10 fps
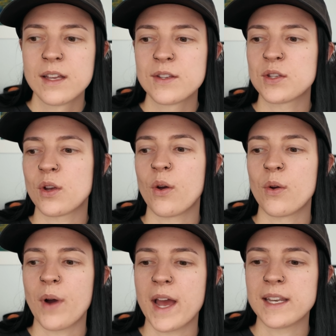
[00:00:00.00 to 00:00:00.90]

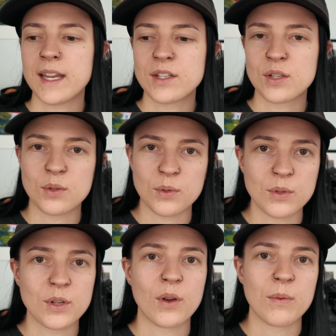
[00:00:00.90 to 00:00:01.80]
So I need
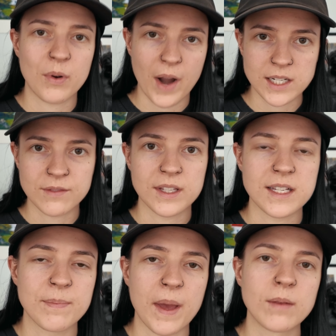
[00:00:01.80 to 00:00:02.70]
to,
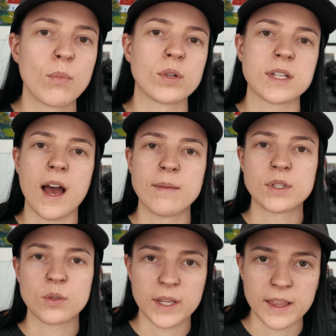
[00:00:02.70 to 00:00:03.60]
proactively spend more time
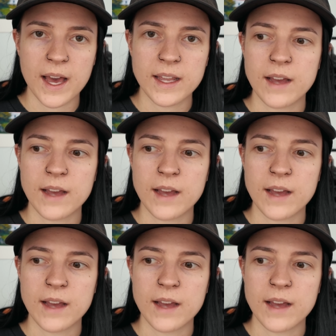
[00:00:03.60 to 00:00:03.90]
doing that.